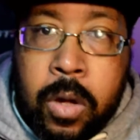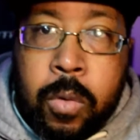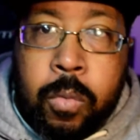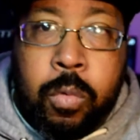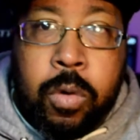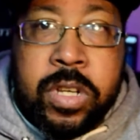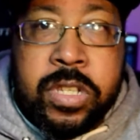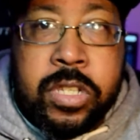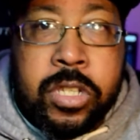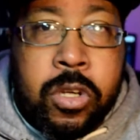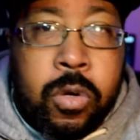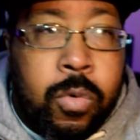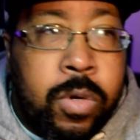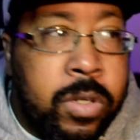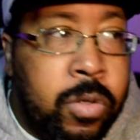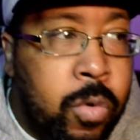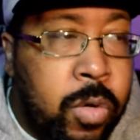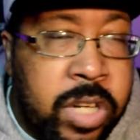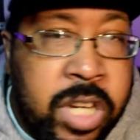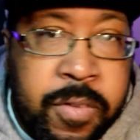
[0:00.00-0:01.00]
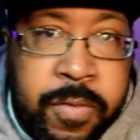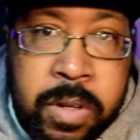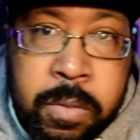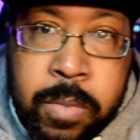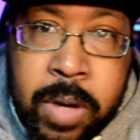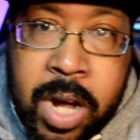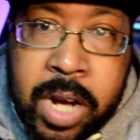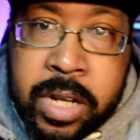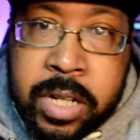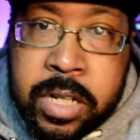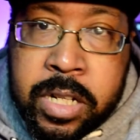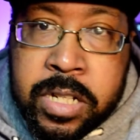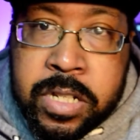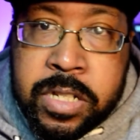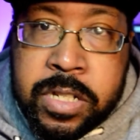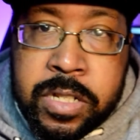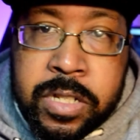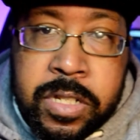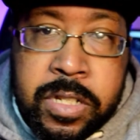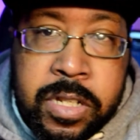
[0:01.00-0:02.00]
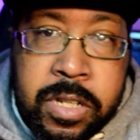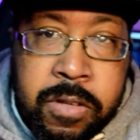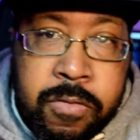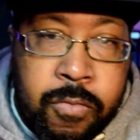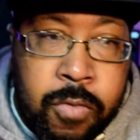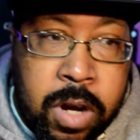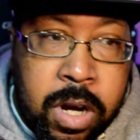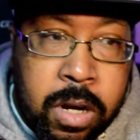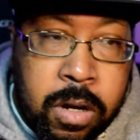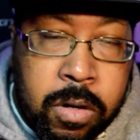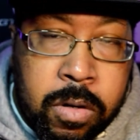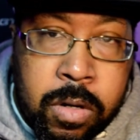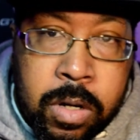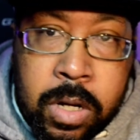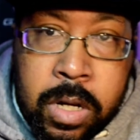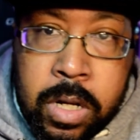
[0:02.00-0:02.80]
What's going on, everybody? This is D Rel.